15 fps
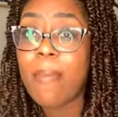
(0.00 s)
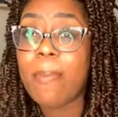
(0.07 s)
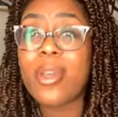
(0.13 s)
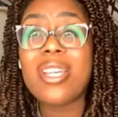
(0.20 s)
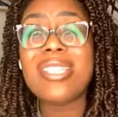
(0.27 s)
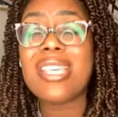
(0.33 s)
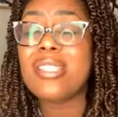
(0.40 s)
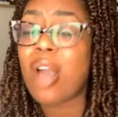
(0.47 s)

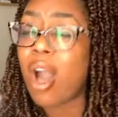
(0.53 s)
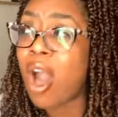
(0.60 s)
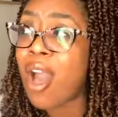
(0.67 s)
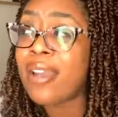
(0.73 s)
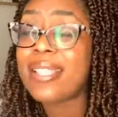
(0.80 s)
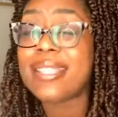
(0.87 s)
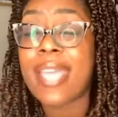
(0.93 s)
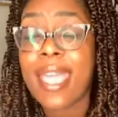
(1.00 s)
because it's
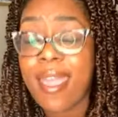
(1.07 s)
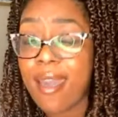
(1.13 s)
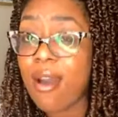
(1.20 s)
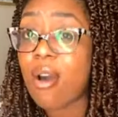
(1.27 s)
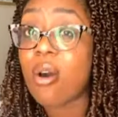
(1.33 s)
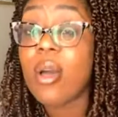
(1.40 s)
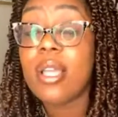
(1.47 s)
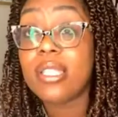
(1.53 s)
hard as
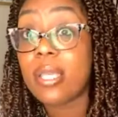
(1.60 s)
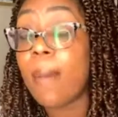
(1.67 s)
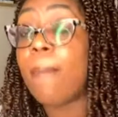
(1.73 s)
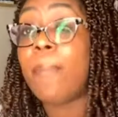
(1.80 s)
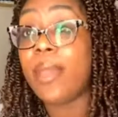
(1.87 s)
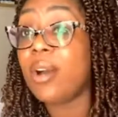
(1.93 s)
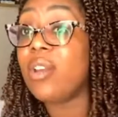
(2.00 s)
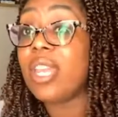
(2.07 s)
hell to
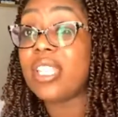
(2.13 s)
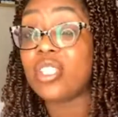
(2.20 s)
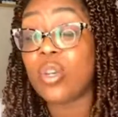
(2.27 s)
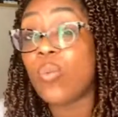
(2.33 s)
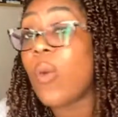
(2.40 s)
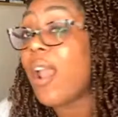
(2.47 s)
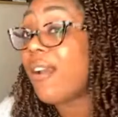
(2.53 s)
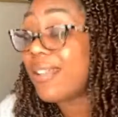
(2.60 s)
build it
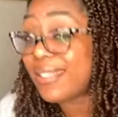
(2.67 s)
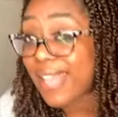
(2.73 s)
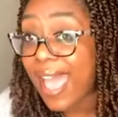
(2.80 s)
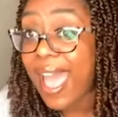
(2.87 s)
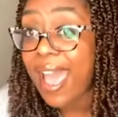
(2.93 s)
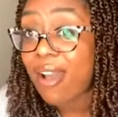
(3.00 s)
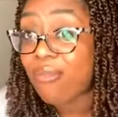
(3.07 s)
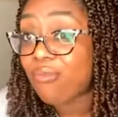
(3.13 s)
to where it's
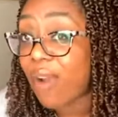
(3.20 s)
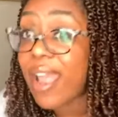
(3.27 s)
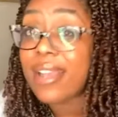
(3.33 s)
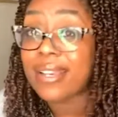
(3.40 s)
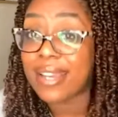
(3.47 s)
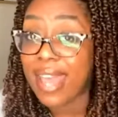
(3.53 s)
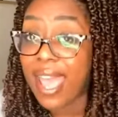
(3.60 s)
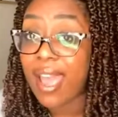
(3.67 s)
at
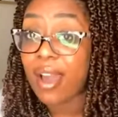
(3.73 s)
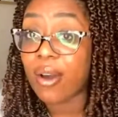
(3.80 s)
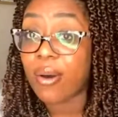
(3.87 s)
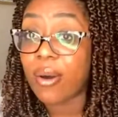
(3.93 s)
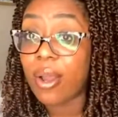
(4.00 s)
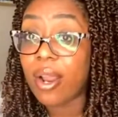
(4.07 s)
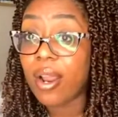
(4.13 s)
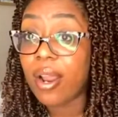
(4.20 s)
right now.
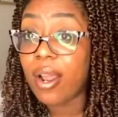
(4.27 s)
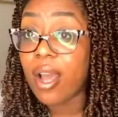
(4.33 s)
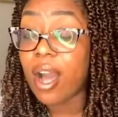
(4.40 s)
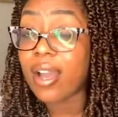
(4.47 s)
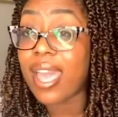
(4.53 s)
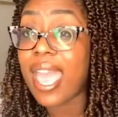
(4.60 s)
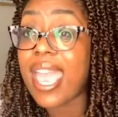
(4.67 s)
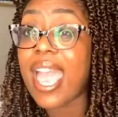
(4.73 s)

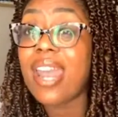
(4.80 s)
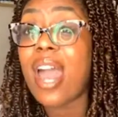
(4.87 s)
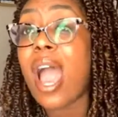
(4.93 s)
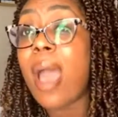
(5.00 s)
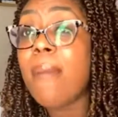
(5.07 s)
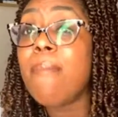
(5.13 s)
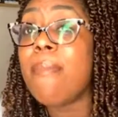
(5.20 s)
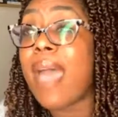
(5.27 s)
Okay, and
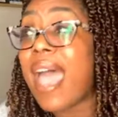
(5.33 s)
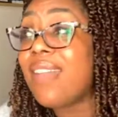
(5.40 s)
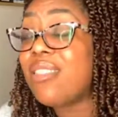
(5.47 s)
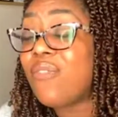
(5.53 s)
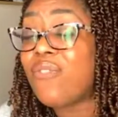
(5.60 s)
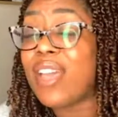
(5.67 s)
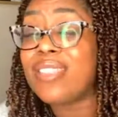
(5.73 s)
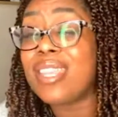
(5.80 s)
I'm mad
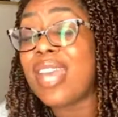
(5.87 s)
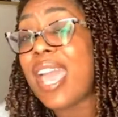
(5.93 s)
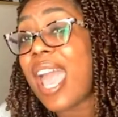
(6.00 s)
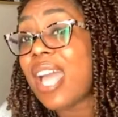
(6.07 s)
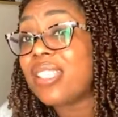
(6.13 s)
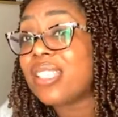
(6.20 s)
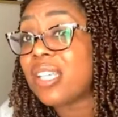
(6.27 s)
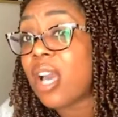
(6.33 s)
the fact that I
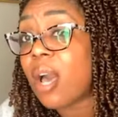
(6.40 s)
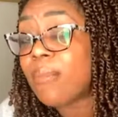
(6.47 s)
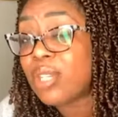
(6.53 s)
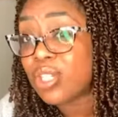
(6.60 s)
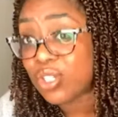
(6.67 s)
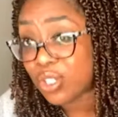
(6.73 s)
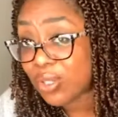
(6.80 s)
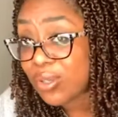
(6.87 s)
had to come
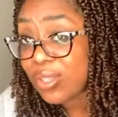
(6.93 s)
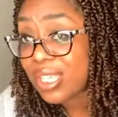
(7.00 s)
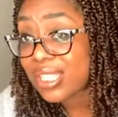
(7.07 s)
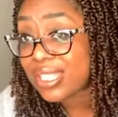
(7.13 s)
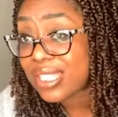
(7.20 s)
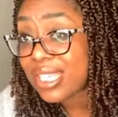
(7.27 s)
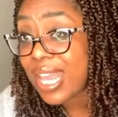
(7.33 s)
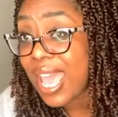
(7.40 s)
and do this
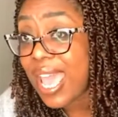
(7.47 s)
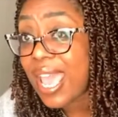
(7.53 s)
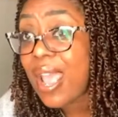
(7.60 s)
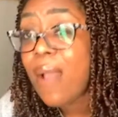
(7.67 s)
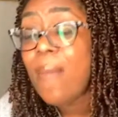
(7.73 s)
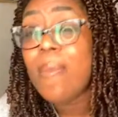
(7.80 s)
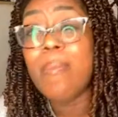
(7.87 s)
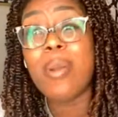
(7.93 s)
today,
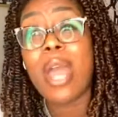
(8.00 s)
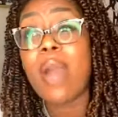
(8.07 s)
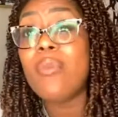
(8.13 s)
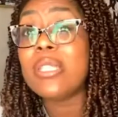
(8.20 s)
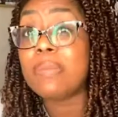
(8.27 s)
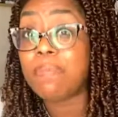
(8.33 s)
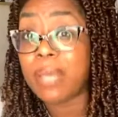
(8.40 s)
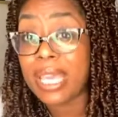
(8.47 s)
but I
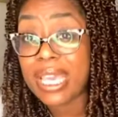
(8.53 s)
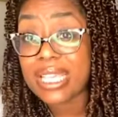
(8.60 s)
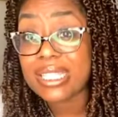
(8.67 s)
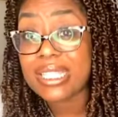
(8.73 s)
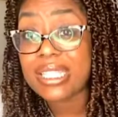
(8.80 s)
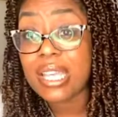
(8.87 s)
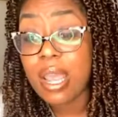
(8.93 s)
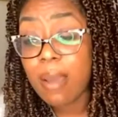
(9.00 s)
was pissed.
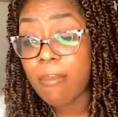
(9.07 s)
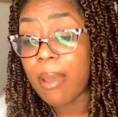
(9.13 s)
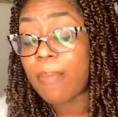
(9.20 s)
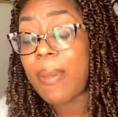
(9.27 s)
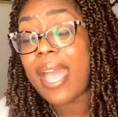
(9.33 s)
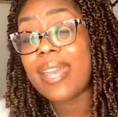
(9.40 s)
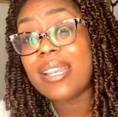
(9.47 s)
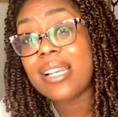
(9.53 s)
My
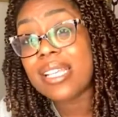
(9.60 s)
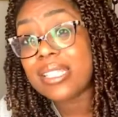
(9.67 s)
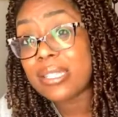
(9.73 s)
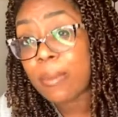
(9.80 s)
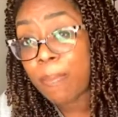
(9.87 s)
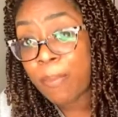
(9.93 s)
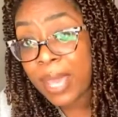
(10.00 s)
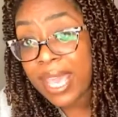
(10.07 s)
panelists
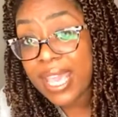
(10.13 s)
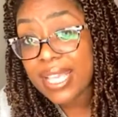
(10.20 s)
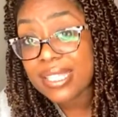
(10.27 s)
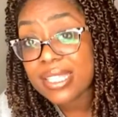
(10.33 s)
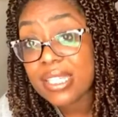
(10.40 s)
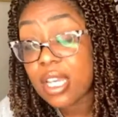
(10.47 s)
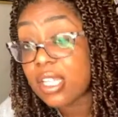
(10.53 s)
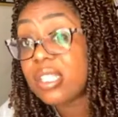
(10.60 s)
are pissed.
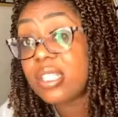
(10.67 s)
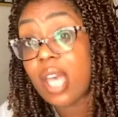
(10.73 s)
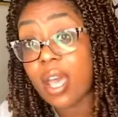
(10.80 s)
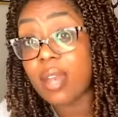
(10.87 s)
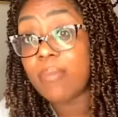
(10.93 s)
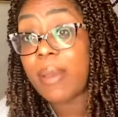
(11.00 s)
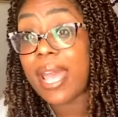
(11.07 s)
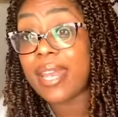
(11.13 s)

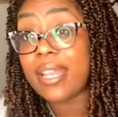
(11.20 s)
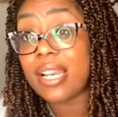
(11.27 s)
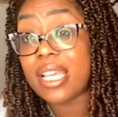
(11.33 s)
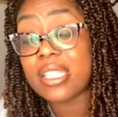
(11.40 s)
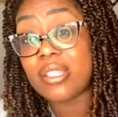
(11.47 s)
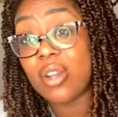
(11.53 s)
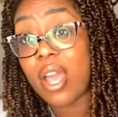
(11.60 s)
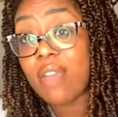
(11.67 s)
Certain
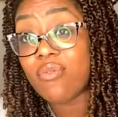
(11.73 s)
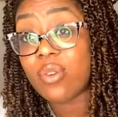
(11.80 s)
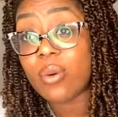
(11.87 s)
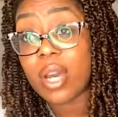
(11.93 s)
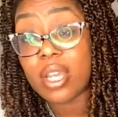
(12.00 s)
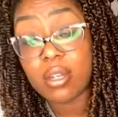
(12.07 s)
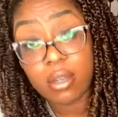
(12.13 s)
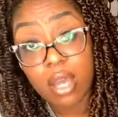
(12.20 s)
panelists, not
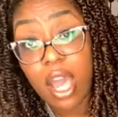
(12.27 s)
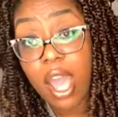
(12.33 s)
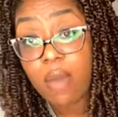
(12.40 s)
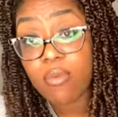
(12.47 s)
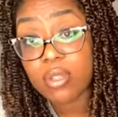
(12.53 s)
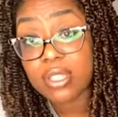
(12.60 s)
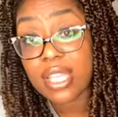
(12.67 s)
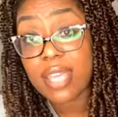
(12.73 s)
everyone, I
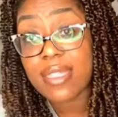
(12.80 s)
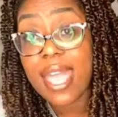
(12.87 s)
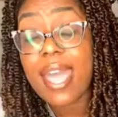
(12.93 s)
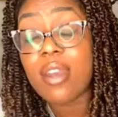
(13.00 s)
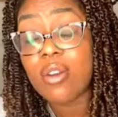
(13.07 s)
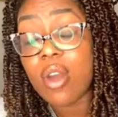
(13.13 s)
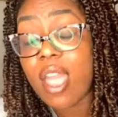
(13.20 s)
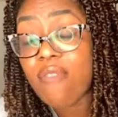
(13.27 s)
will say
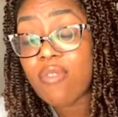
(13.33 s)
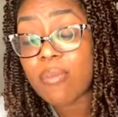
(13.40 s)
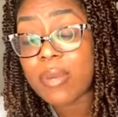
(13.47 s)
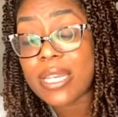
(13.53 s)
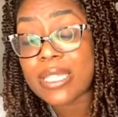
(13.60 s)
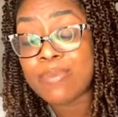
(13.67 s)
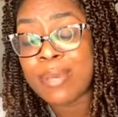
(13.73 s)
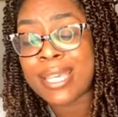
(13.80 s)
that, not
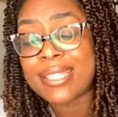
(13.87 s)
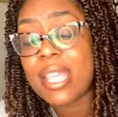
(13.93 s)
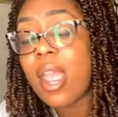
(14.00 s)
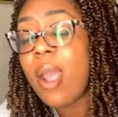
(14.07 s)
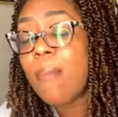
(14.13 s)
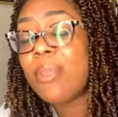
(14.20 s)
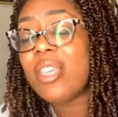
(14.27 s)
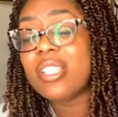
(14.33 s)
everybody's pissed,
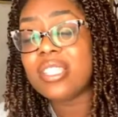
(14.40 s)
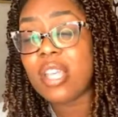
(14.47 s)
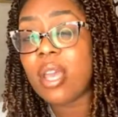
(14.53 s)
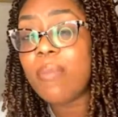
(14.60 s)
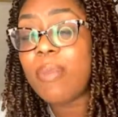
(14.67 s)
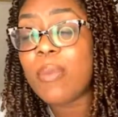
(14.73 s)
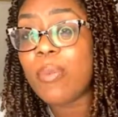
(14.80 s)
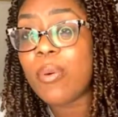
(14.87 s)
but there's
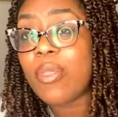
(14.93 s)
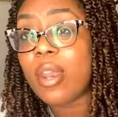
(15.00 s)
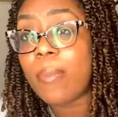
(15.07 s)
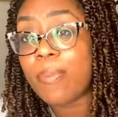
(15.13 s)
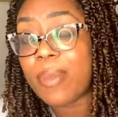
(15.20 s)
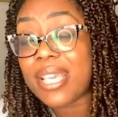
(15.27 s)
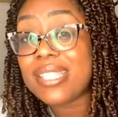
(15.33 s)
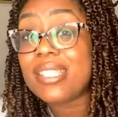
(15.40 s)
certain people that
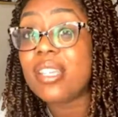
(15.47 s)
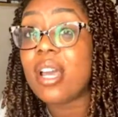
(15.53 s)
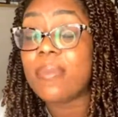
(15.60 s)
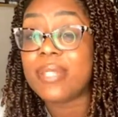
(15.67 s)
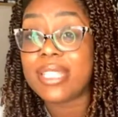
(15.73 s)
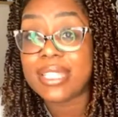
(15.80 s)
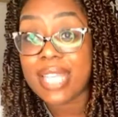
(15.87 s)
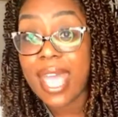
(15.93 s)
are pissed and
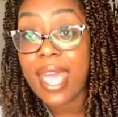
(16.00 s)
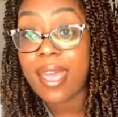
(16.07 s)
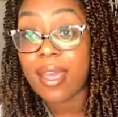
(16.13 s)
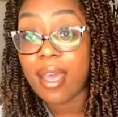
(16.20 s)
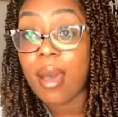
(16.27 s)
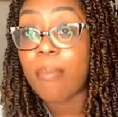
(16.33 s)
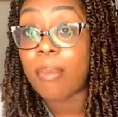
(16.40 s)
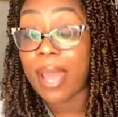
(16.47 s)
upset
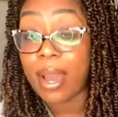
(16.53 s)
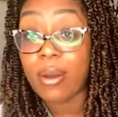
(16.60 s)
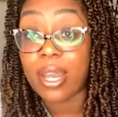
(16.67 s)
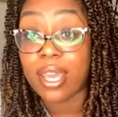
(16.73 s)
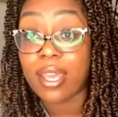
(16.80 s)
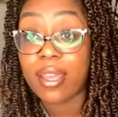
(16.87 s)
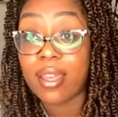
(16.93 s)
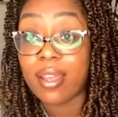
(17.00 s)
about
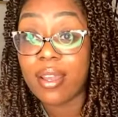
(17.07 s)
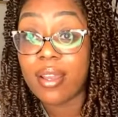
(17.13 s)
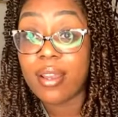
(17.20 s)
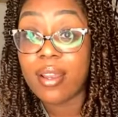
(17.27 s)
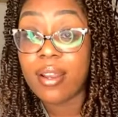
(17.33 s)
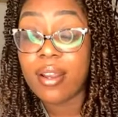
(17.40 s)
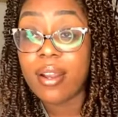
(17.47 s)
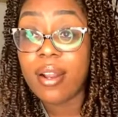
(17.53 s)
it.
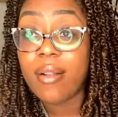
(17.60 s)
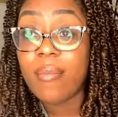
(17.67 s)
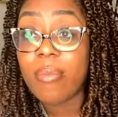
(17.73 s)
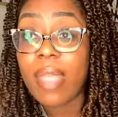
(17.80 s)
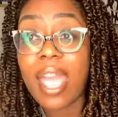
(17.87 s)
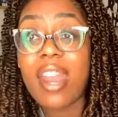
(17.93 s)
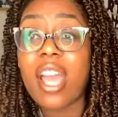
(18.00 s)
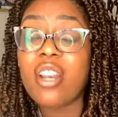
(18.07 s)

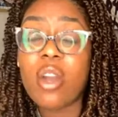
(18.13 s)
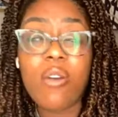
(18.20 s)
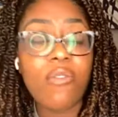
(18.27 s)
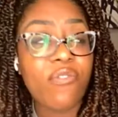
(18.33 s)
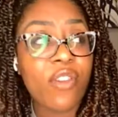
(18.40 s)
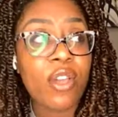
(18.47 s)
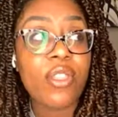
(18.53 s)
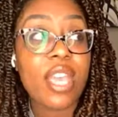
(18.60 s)
And I don't
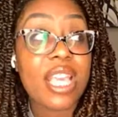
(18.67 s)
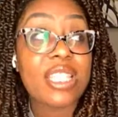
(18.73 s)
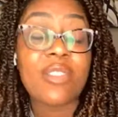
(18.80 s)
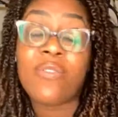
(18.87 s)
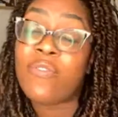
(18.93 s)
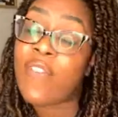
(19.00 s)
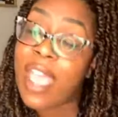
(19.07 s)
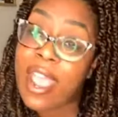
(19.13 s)
feel that it's
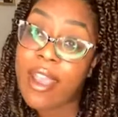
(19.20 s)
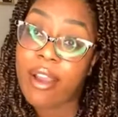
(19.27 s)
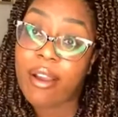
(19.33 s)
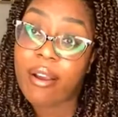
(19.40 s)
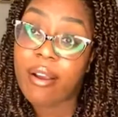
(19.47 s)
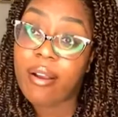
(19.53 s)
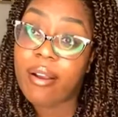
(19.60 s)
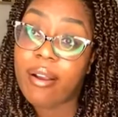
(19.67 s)

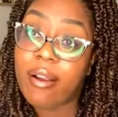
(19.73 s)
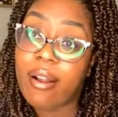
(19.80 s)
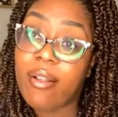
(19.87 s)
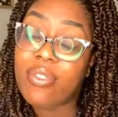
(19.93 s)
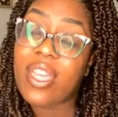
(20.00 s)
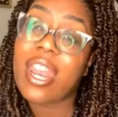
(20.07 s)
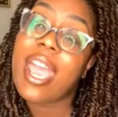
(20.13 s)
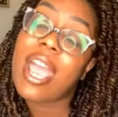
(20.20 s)
fair
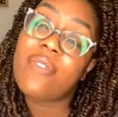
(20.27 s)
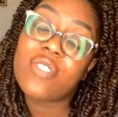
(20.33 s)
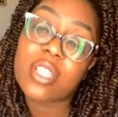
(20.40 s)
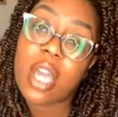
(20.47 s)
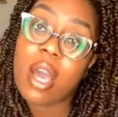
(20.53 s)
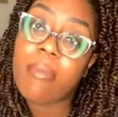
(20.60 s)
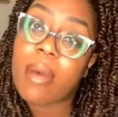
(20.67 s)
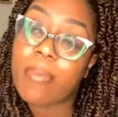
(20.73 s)
that I have to
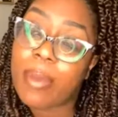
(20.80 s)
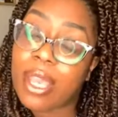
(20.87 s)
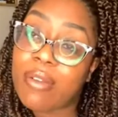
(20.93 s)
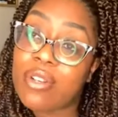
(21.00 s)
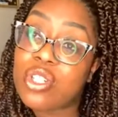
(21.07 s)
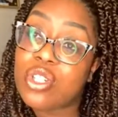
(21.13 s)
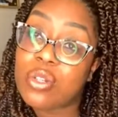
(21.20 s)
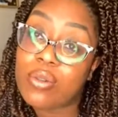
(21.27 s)
come up
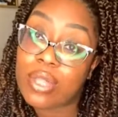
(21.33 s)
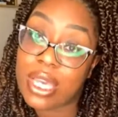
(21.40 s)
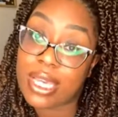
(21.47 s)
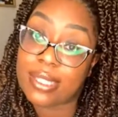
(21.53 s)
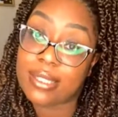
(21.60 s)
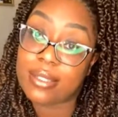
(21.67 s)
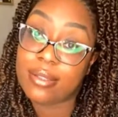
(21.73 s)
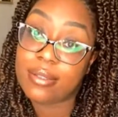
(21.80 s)
here and do
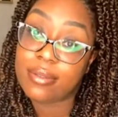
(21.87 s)
this.